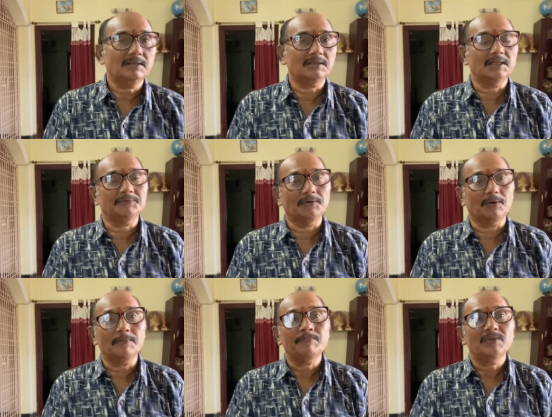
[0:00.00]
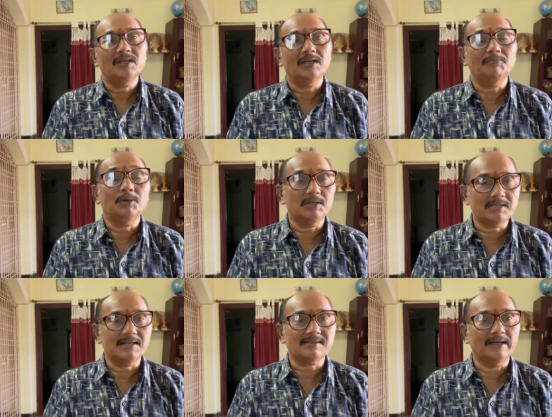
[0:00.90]
Therefore, he, police
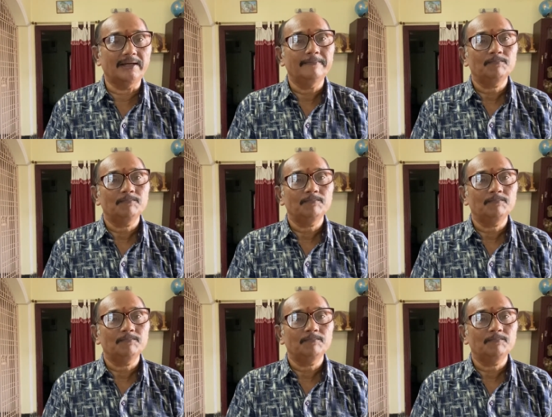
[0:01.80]
SI.